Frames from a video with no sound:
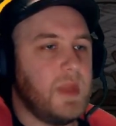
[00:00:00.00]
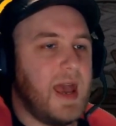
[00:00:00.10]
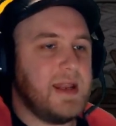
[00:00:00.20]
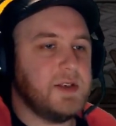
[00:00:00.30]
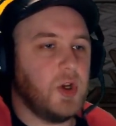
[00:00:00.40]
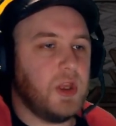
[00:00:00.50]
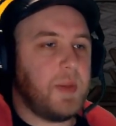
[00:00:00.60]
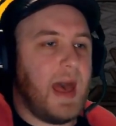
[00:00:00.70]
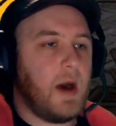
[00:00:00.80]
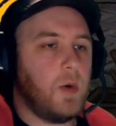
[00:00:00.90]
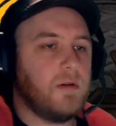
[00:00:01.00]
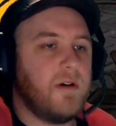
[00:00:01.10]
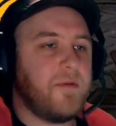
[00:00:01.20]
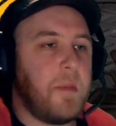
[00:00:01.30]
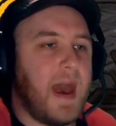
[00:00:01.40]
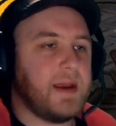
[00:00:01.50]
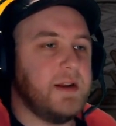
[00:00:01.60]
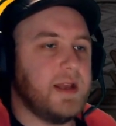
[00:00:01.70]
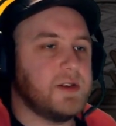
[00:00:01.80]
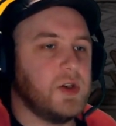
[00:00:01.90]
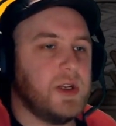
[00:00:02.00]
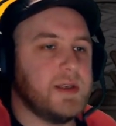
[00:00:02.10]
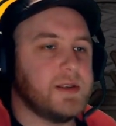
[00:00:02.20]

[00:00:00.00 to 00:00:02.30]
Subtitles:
And he's got the power of magnets on his